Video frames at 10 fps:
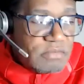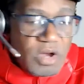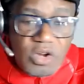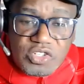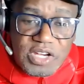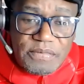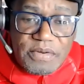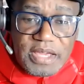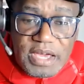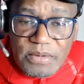Old
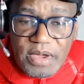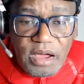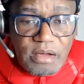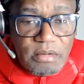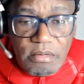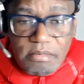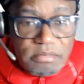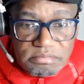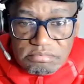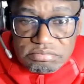Trafford, here we are.
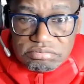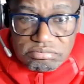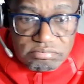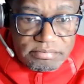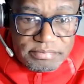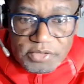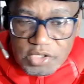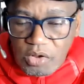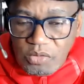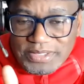
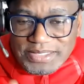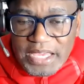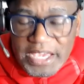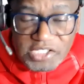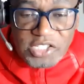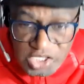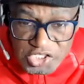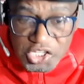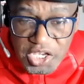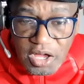So he's the
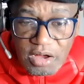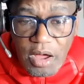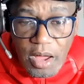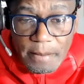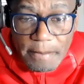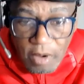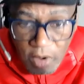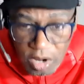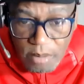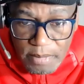CEO,
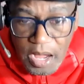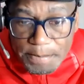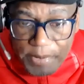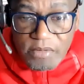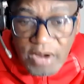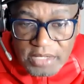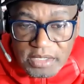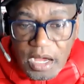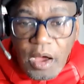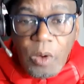Omar
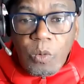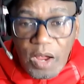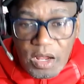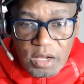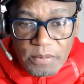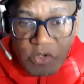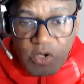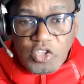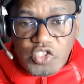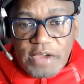Berrada. Welcome to
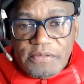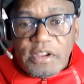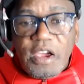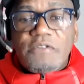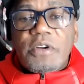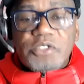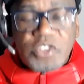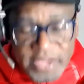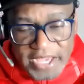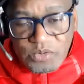Old Trafford. From
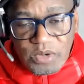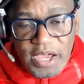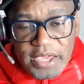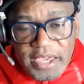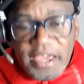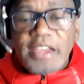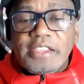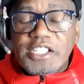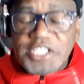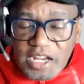Soccer As We Like It,
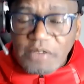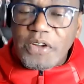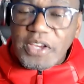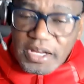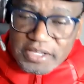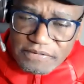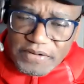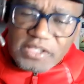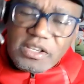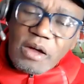the channel for United
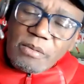fans.